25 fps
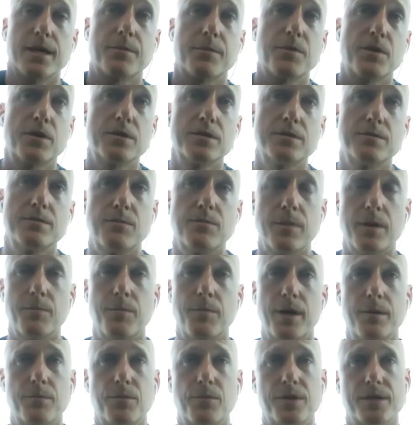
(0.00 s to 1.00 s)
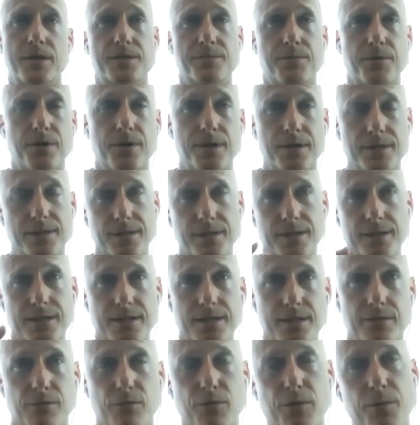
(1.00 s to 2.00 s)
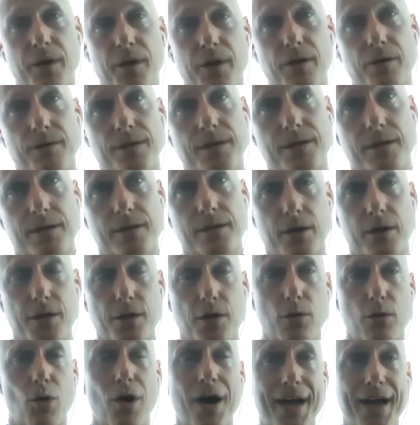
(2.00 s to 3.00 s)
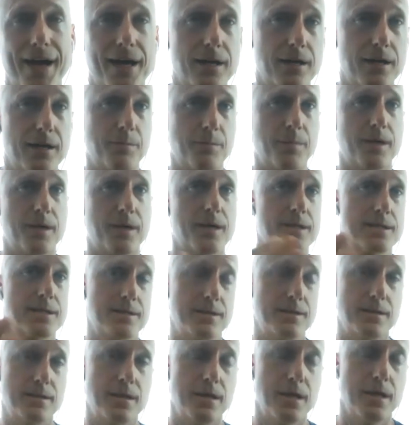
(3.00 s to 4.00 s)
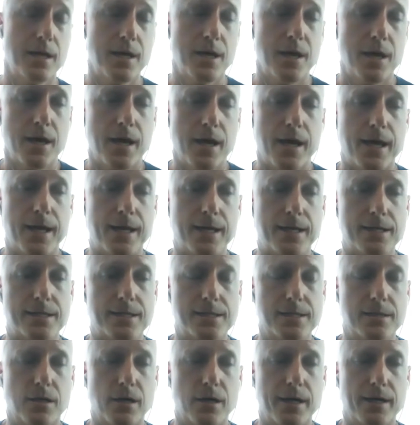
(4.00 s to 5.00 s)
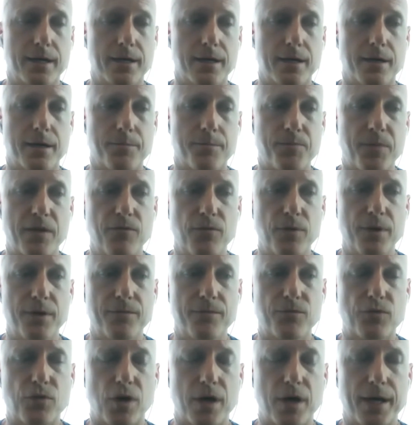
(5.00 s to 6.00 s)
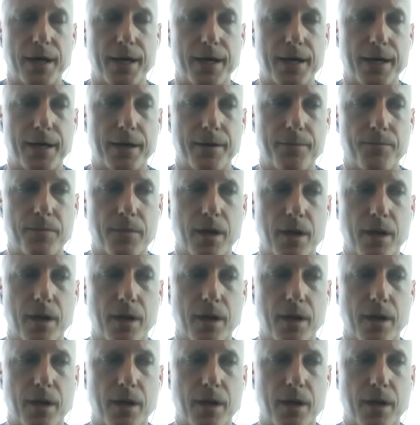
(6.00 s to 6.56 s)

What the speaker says: Because part of my experience, and this is a rebuttal that I know I had in the past, and it's like if we've got a